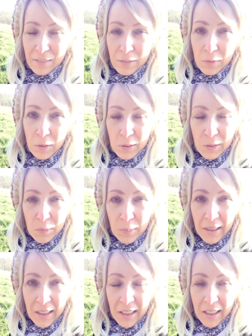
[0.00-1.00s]
We want to
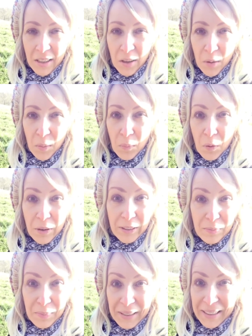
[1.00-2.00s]
be more
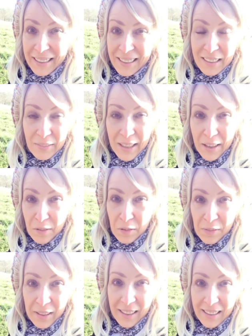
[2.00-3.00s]
at peace with
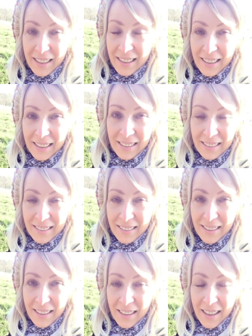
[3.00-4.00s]
everything that is
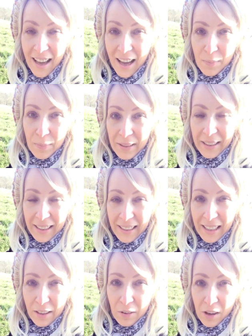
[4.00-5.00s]
happening
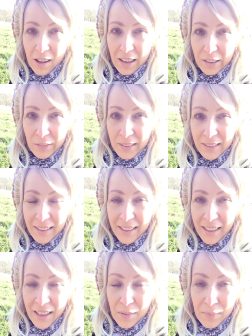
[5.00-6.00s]
in our lives.
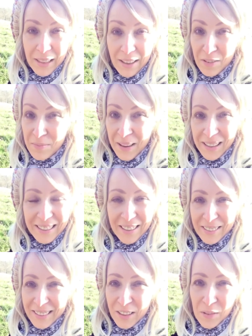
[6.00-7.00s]
But our minds
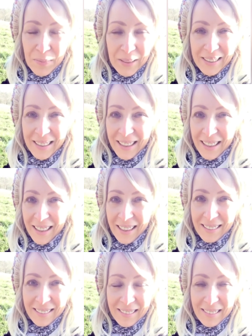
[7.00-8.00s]
are so busy
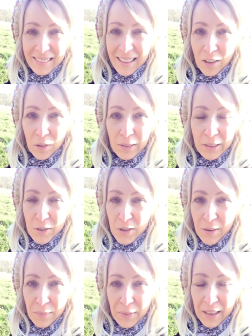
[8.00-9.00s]
and they always
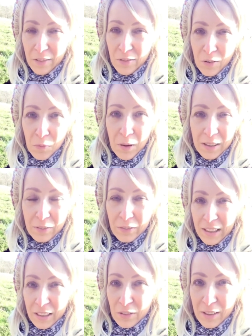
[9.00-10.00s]
jumping from one
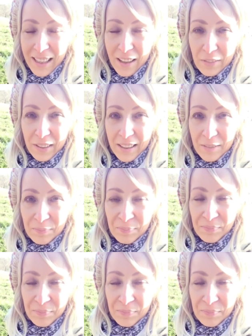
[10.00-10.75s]
thing to another.